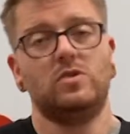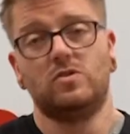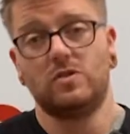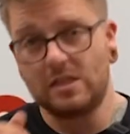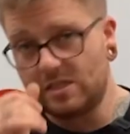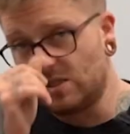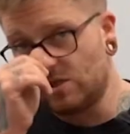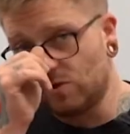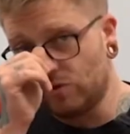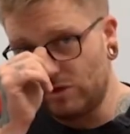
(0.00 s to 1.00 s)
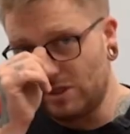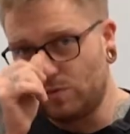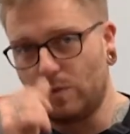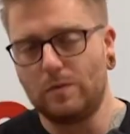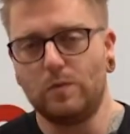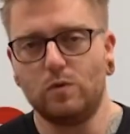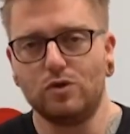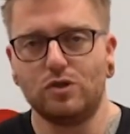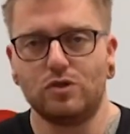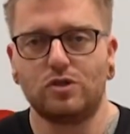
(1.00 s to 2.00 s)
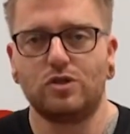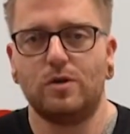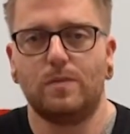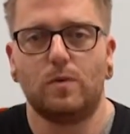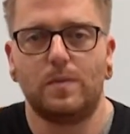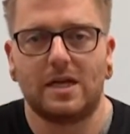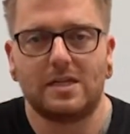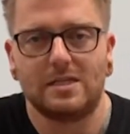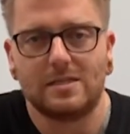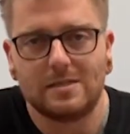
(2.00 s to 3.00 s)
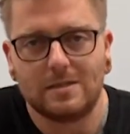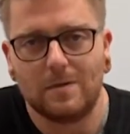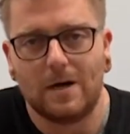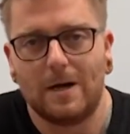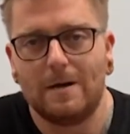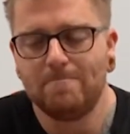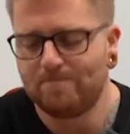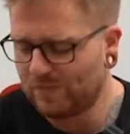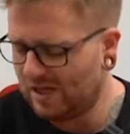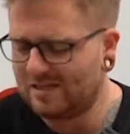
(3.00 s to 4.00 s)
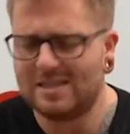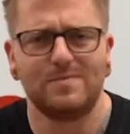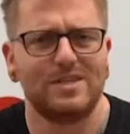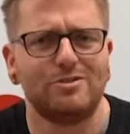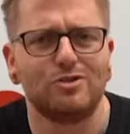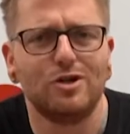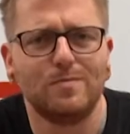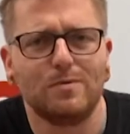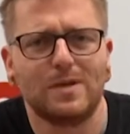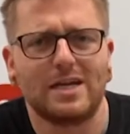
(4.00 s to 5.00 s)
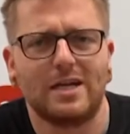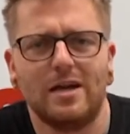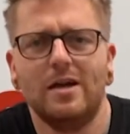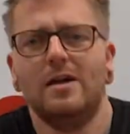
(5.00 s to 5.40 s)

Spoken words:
So this is another reason why we would use a turbo blanket to, keep saying turbo blanket.